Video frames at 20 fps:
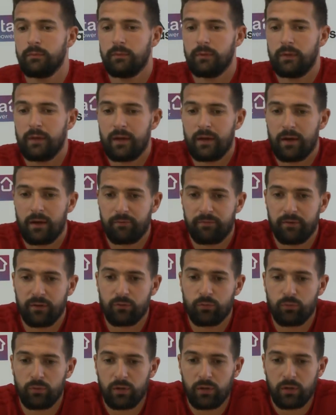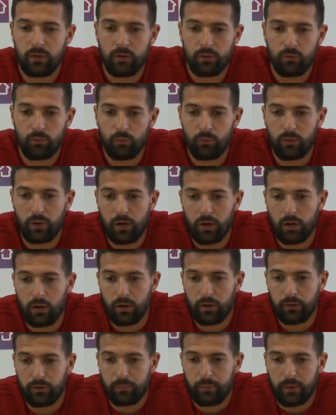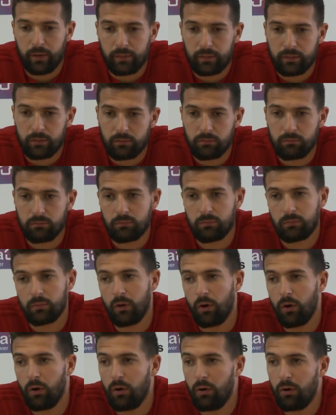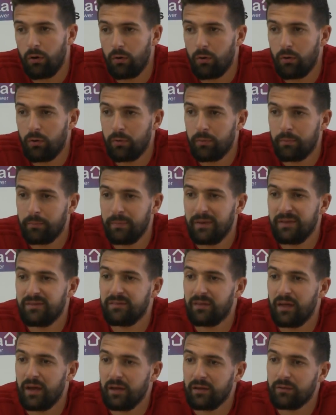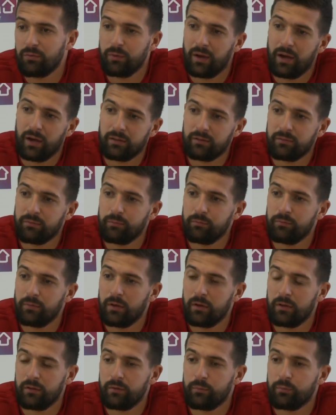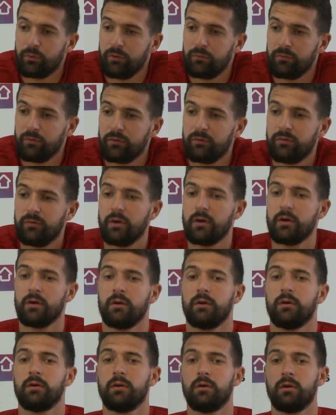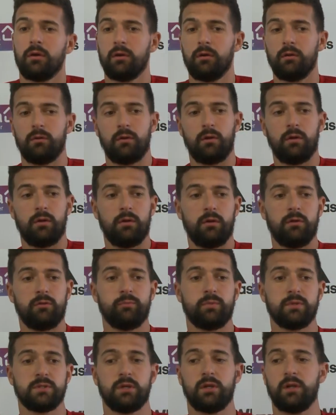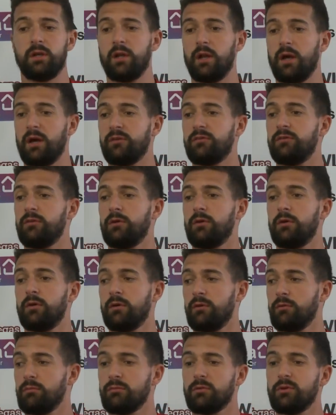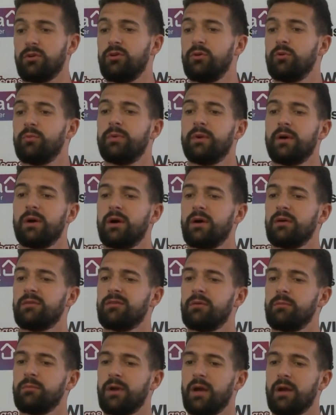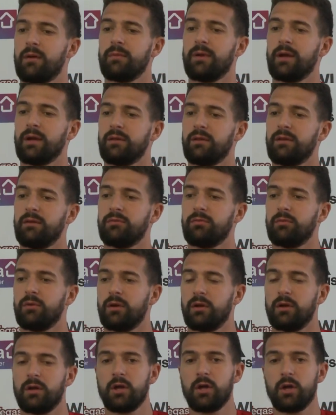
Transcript: Yeah, I think we learn about our mistake we had the previous year, especially last year, QPR, some game like this where